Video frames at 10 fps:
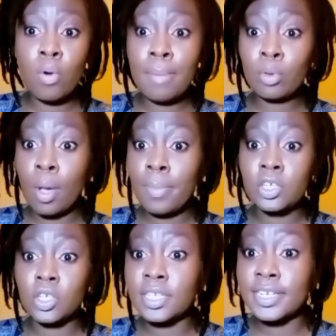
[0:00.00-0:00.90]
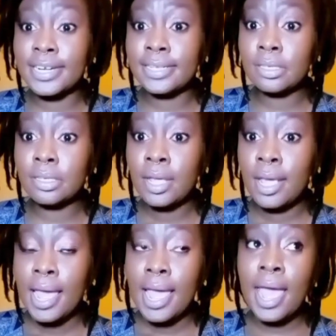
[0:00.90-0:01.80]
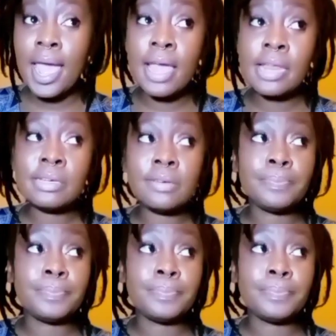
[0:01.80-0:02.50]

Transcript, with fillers: wamngcwaba straight and